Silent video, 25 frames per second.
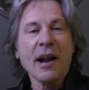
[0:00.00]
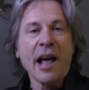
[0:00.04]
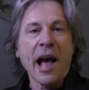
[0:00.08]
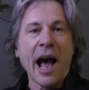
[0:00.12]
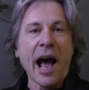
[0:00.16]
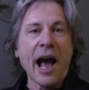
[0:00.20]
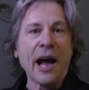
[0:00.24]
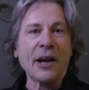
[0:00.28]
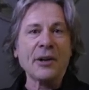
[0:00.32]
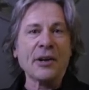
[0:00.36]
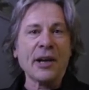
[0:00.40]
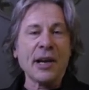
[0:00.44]

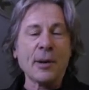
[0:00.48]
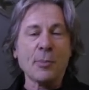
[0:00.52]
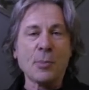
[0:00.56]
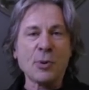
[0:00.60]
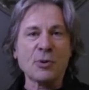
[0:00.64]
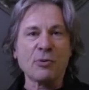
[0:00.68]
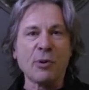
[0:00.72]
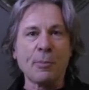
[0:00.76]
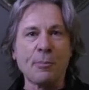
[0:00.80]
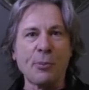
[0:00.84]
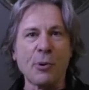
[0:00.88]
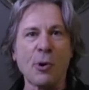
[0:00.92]
And it
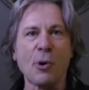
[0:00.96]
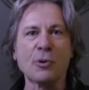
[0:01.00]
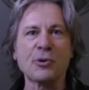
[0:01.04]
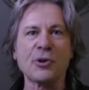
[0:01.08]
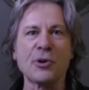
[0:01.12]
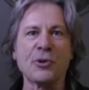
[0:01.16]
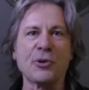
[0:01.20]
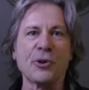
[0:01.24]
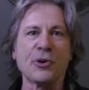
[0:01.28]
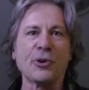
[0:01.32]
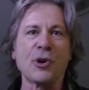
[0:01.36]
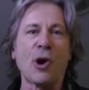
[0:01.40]
was
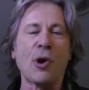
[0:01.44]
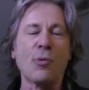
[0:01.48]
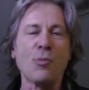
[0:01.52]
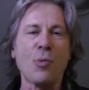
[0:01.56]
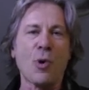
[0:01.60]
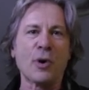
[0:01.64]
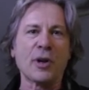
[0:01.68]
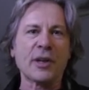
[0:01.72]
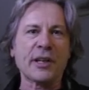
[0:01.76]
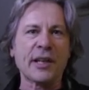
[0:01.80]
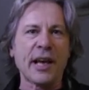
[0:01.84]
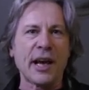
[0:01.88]
reported that on
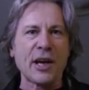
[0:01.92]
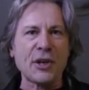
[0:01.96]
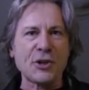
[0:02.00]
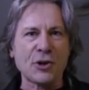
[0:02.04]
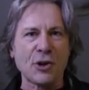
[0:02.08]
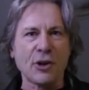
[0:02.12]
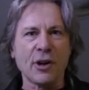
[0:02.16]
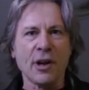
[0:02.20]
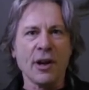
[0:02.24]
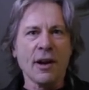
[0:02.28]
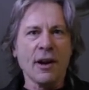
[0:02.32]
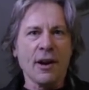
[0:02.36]
one
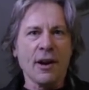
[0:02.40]
occasion